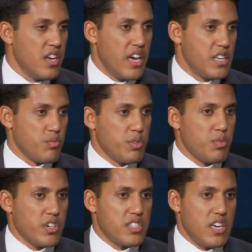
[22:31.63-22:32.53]
as we
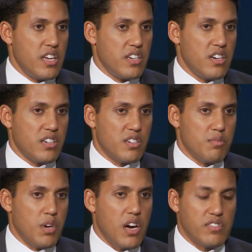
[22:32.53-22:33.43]
work to end hunger and
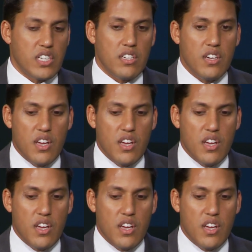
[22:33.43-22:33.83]
poverty.